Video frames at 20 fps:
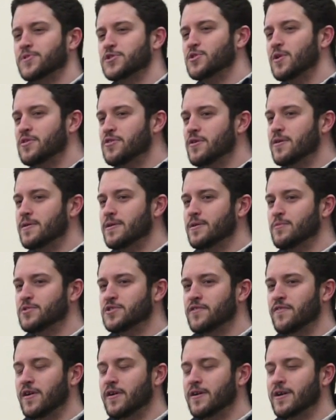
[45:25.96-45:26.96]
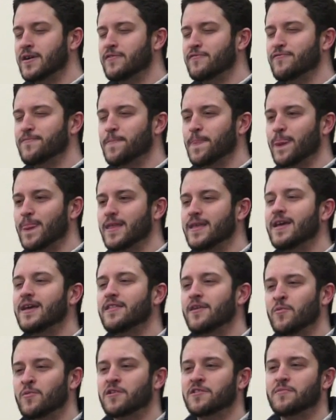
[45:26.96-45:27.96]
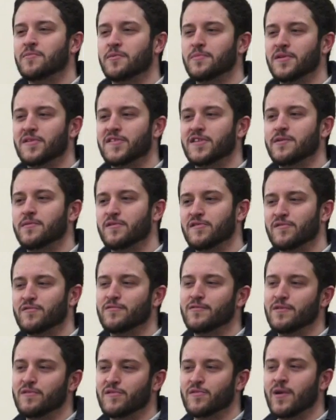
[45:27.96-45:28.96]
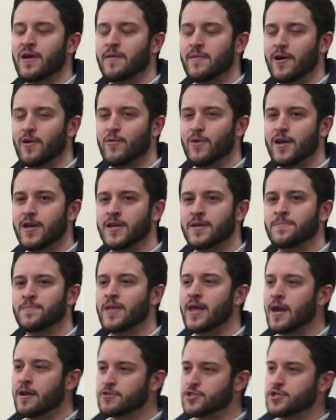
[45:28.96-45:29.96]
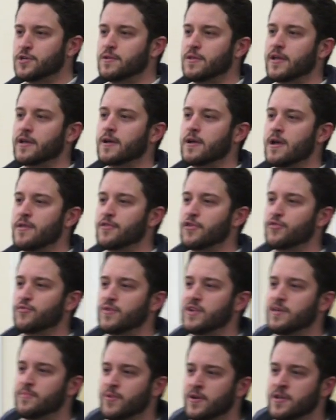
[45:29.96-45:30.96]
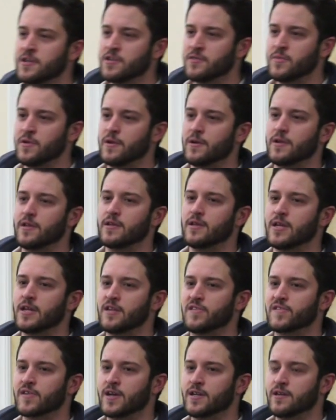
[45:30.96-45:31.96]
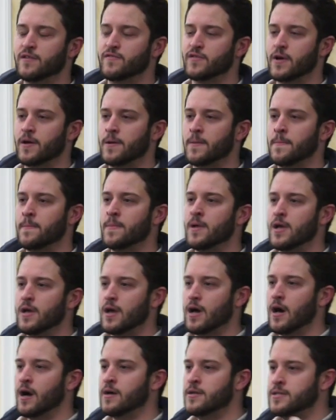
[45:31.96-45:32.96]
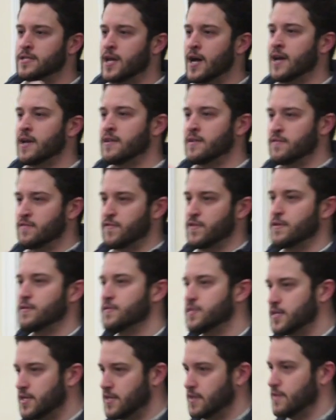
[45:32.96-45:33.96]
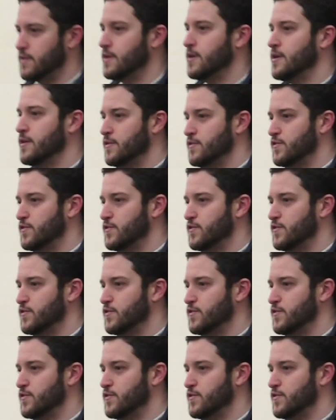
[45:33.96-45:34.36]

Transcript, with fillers: so I thought it was a very kind of, yeah, they wanted the publicity, but it was, it was a roundabout way. And, and I'll show you like the 3D printing community in its kind of um, undying fealty